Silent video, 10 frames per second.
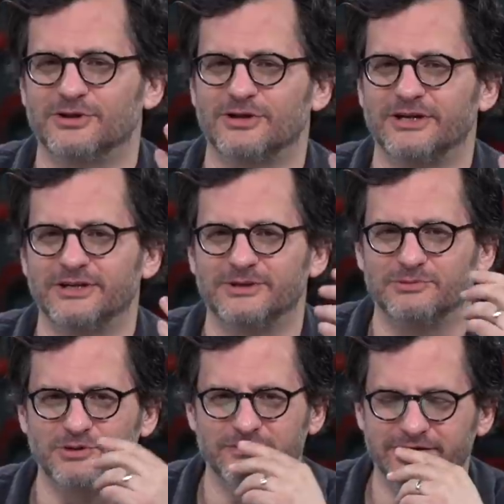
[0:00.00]
early in the
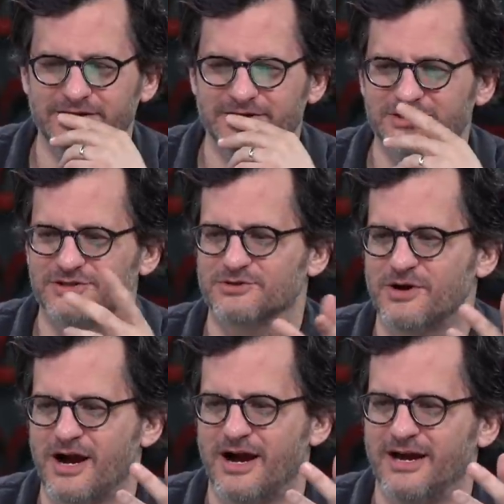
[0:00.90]
movie
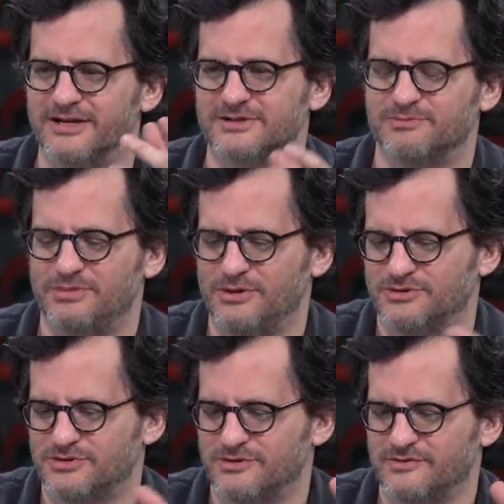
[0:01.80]
describes as a
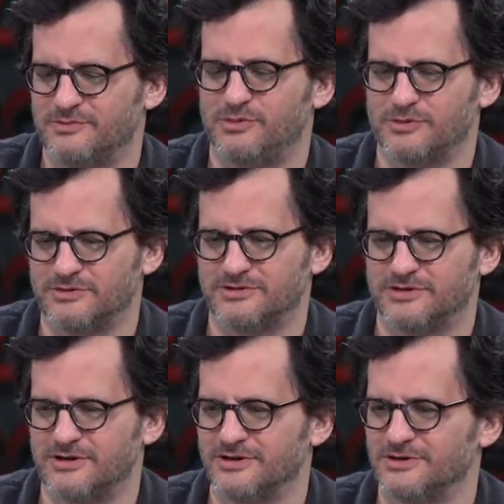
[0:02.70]
poster of a porn
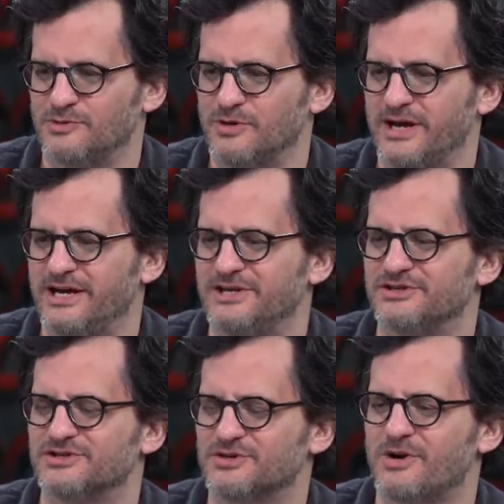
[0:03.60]
star, and oh, the God. way he
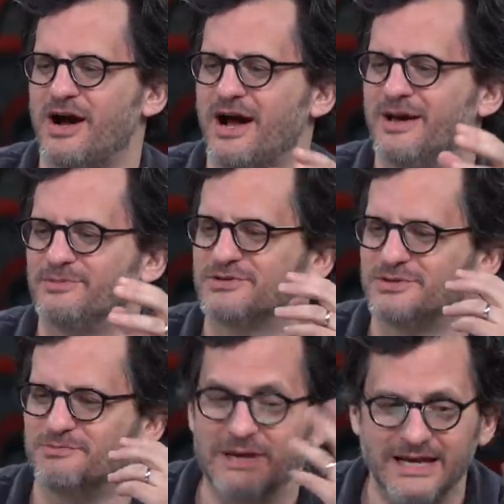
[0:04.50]
describes
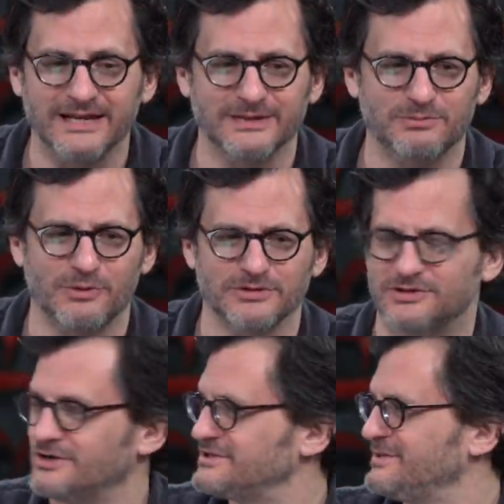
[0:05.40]
meeting the porn
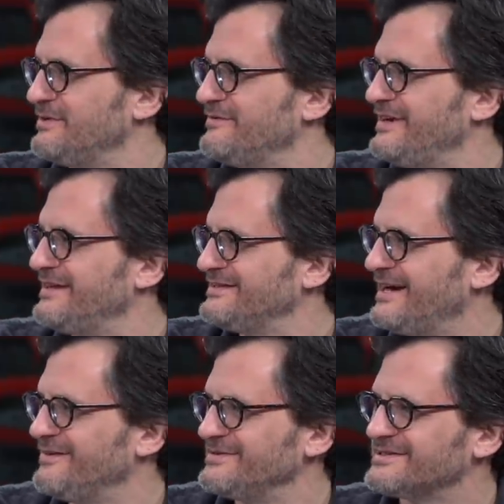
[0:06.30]
star at some event,
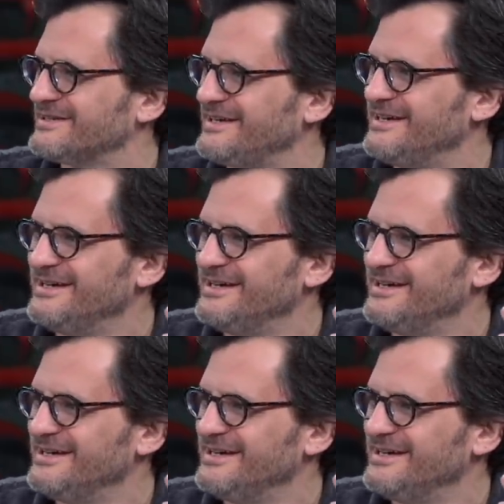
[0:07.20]
obviously,